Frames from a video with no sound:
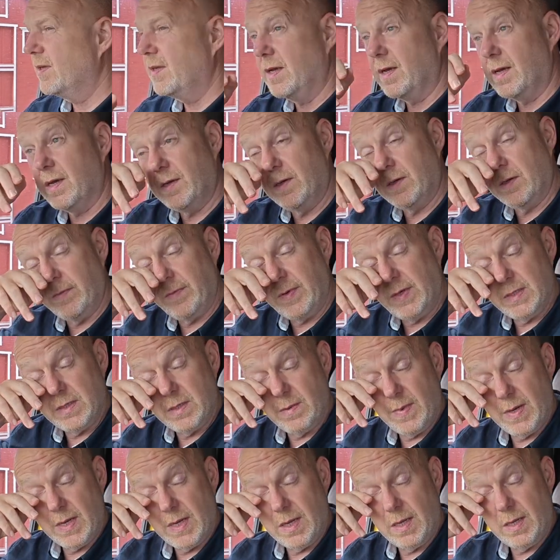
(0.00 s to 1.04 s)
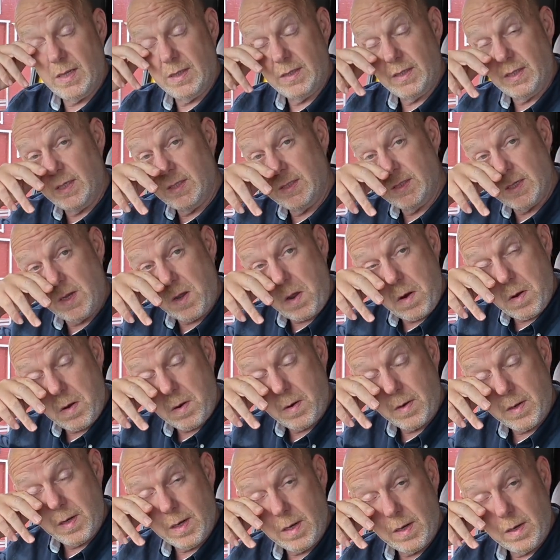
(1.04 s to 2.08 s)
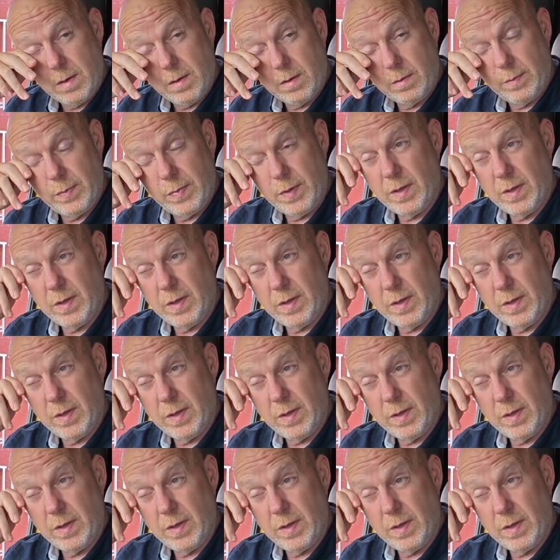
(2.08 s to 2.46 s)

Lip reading: I could have easily made a little detour and gone and had a look,